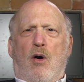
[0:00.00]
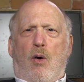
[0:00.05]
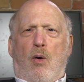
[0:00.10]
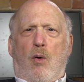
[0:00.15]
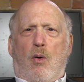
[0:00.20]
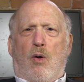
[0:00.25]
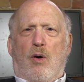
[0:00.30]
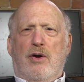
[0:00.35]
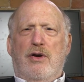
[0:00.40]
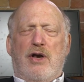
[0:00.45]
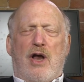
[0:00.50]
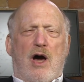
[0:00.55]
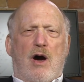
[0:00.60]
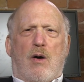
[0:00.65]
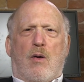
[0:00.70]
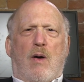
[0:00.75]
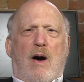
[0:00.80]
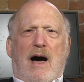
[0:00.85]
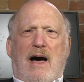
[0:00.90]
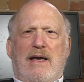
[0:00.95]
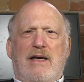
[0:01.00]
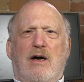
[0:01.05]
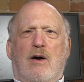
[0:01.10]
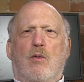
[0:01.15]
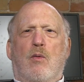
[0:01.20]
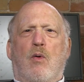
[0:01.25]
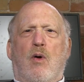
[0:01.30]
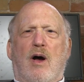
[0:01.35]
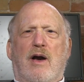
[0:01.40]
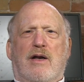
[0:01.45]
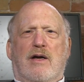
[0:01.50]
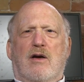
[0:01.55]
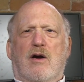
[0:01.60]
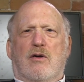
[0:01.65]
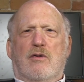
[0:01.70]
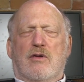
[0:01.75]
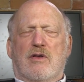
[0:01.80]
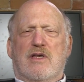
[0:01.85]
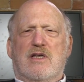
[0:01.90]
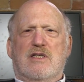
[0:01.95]
or no, I don't want to
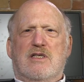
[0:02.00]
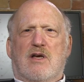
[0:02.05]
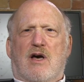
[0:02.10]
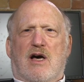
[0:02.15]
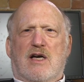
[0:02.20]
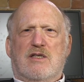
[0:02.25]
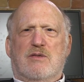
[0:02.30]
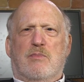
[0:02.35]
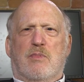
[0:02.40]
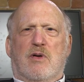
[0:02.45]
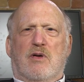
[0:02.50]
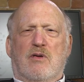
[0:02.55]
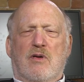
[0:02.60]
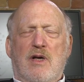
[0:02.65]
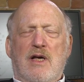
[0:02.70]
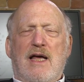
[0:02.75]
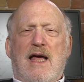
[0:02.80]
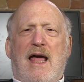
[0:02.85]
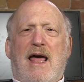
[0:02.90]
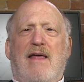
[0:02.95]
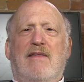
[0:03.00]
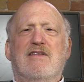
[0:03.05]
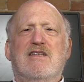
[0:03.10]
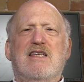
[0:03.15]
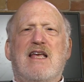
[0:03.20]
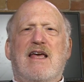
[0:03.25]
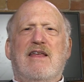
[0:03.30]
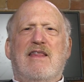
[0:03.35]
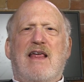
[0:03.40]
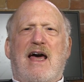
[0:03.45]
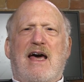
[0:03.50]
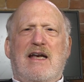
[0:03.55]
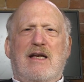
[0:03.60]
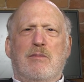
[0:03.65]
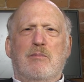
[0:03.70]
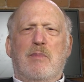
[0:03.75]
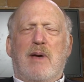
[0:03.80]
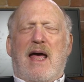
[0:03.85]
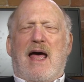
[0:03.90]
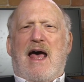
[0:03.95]
go to this hospital, and say that
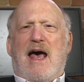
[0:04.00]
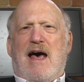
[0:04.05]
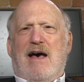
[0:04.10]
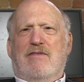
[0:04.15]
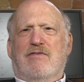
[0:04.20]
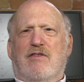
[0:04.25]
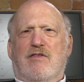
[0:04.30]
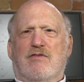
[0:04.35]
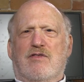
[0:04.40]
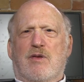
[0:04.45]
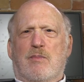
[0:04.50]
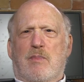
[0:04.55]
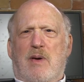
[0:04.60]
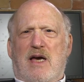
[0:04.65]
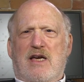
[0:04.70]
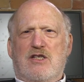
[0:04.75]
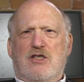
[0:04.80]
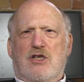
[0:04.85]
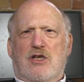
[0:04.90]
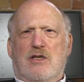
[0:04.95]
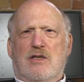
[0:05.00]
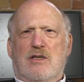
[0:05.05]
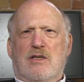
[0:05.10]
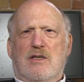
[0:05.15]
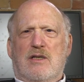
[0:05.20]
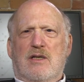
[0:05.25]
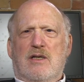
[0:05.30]
in behalf of the patient.